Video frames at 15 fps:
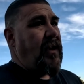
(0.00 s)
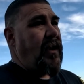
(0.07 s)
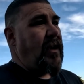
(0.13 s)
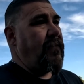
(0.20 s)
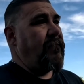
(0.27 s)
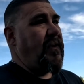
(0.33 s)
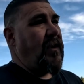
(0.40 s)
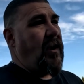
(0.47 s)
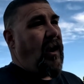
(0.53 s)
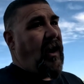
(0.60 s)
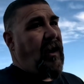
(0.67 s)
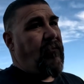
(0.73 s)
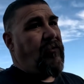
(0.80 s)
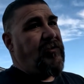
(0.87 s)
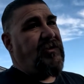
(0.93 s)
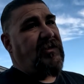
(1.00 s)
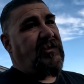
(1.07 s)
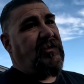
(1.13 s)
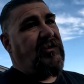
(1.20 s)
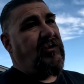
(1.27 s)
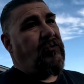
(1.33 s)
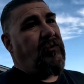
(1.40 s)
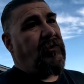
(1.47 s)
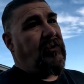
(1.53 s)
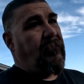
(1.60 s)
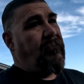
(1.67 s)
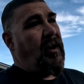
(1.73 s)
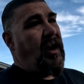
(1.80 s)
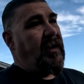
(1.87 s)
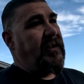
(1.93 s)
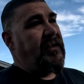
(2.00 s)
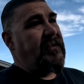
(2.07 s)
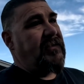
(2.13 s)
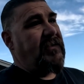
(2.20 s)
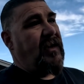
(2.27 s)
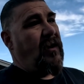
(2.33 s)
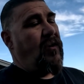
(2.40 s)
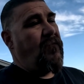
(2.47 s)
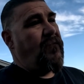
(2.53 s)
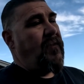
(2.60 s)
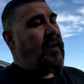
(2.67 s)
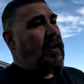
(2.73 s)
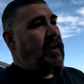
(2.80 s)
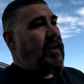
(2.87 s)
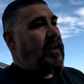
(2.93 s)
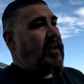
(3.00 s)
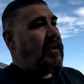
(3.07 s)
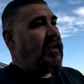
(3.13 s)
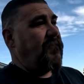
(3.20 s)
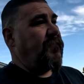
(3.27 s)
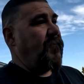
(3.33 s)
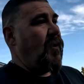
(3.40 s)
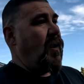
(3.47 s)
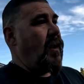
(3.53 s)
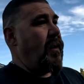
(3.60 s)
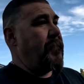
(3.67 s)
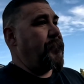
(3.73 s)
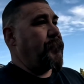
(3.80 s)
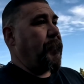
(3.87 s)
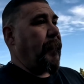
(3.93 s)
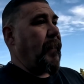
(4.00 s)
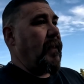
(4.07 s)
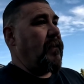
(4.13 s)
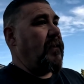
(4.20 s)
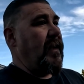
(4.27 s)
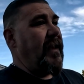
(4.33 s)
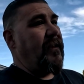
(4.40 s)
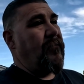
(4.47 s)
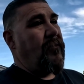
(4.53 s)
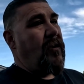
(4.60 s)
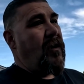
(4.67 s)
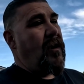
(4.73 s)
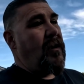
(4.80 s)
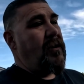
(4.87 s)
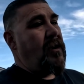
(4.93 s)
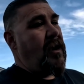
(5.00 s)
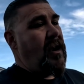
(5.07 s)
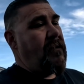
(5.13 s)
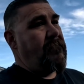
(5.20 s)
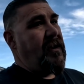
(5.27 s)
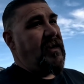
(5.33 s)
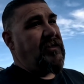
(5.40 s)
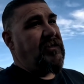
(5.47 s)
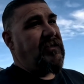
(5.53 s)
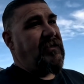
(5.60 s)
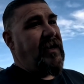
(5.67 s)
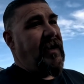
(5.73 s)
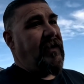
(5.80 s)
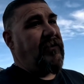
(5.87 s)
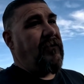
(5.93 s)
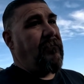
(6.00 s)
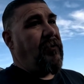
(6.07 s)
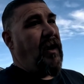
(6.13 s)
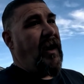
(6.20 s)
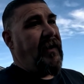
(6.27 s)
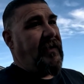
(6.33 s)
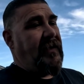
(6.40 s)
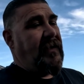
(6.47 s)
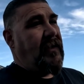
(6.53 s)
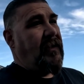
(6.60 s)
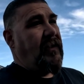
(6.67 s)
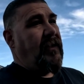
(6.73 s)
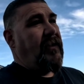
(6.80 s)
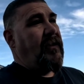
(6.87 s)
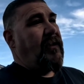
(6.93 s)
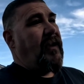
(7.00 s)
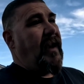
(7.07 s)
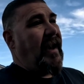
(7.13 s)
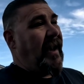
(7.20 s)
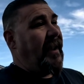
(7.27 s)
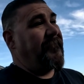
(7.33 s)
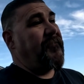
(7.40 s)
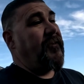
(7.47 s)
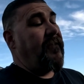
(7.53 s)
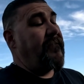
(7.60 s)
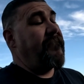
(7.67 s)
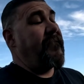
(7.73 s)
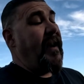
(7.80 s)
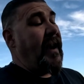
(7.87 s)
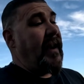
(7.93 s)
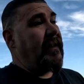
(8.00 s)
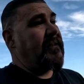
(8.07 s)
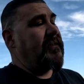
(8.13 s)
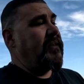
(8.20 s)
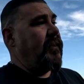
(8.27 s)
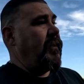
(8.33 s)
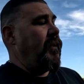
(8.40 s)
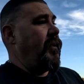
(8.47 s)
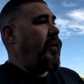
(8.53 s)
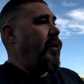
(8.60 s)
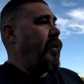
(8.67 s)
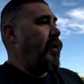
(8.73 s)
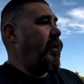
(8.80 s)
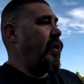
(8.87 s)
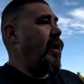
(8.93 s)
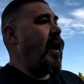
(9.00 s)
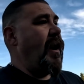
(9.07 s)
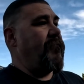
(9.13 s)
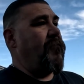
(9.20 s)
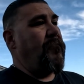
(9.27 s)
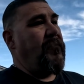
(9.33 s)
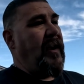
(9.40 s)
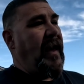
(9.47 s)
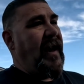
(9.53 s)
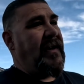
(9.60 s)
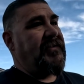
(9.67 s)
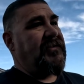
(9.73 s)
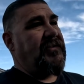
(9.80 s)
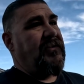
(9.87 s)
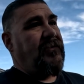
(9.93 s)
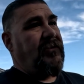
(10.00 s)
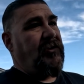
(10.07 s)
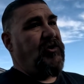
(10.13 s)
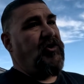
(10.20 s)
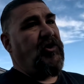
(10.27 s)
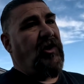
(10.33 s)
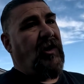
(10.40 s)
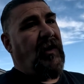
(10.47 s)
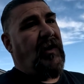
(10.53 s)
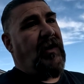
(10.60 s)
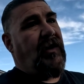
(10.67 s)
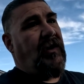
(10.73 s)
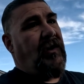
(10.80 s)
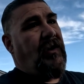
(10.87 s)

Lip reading: and then I will just deal with the body itself. If not, later on, I may just take the body after the fact and have them blast the trunk,